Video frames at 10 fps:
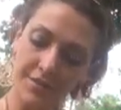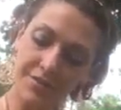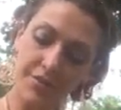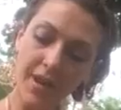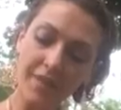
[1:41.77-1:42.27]

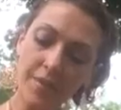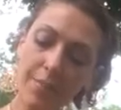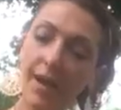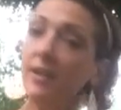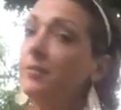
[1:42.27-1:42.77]
So at the
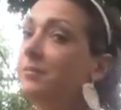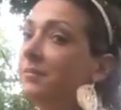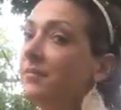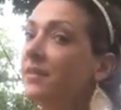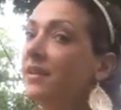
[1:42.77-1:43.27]

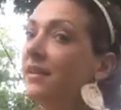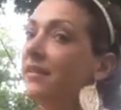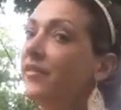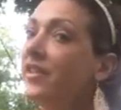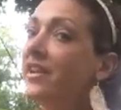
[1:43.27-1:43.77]
bottom
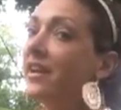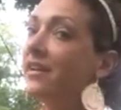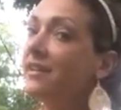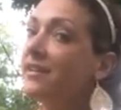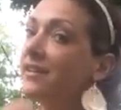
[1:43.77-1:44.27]
of the
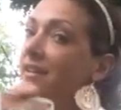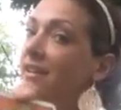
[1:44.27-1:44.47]
deck